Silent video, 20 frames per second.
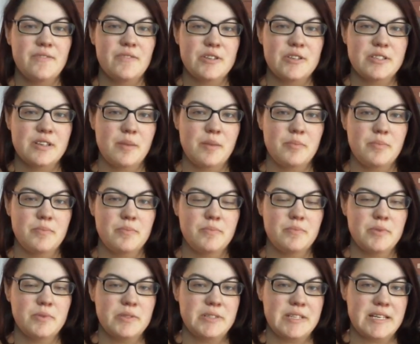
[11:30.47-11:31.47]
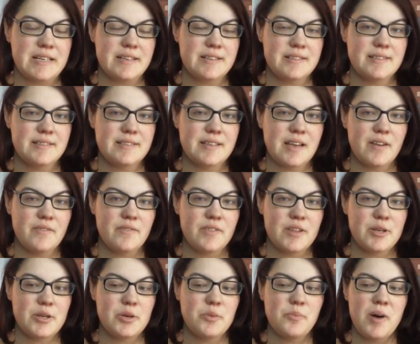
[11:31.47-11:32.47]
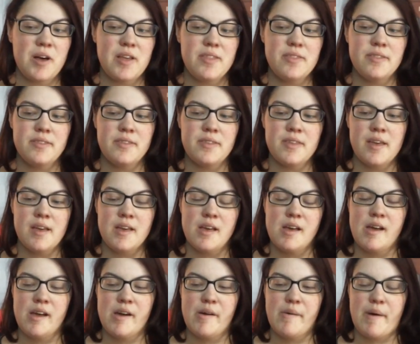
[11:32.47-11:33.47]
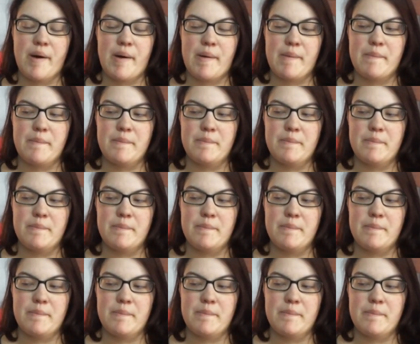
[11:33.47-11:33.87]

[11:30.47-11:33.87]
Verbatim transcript: first couple days of the new month. Um,